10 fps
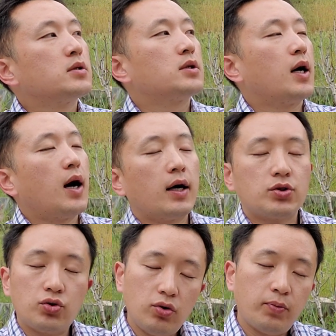I
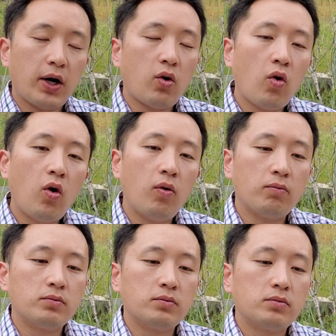should buy a
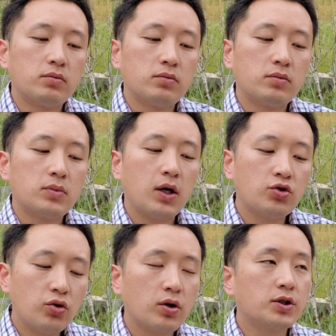home. I
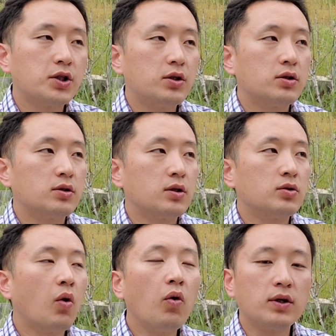should consider the
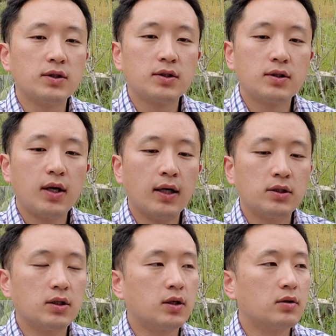noise as
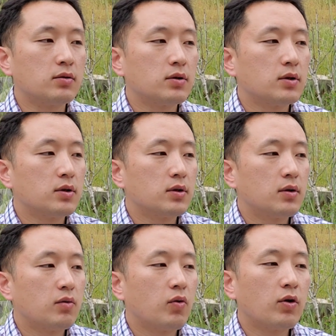
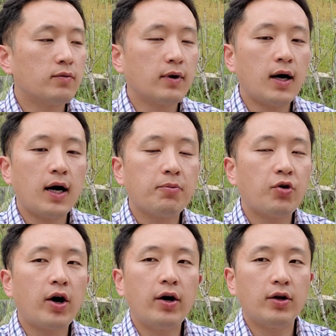one of a high
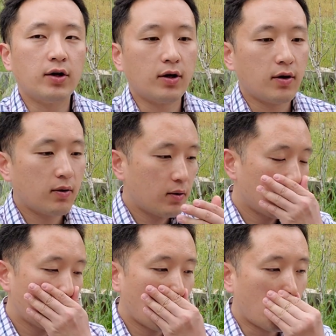priority
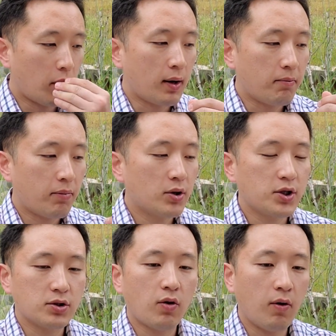when I
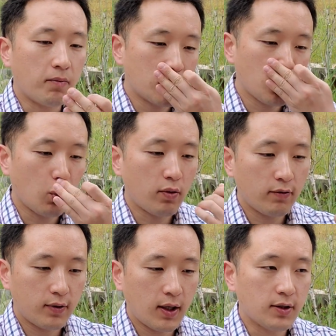purchase home.
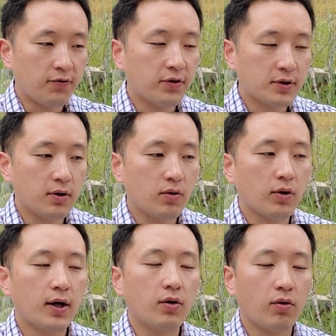So that is the first
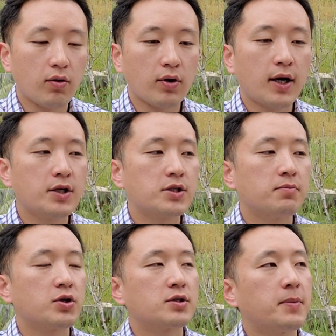location
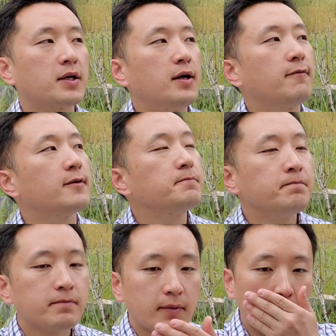perspective.
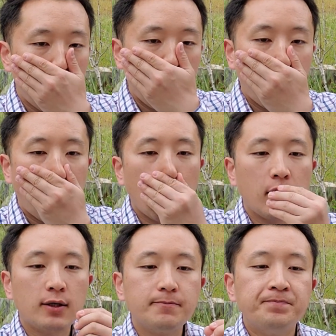
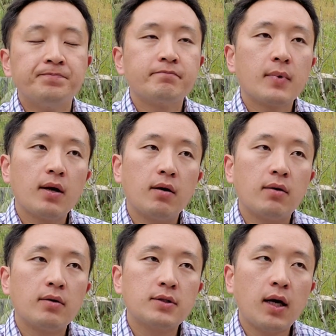And
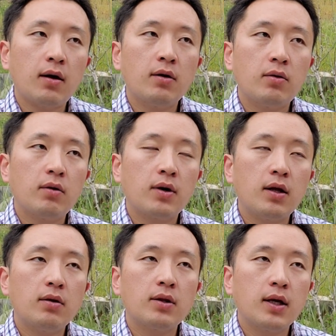second,
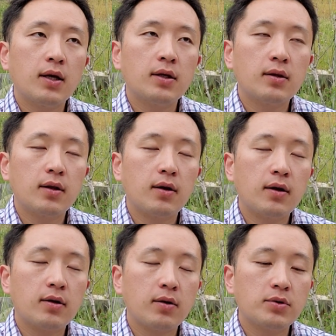another thing
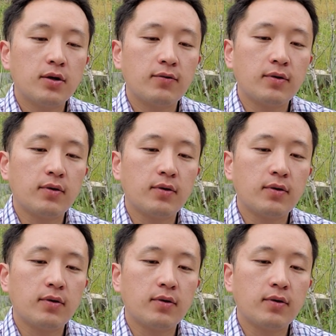in terms of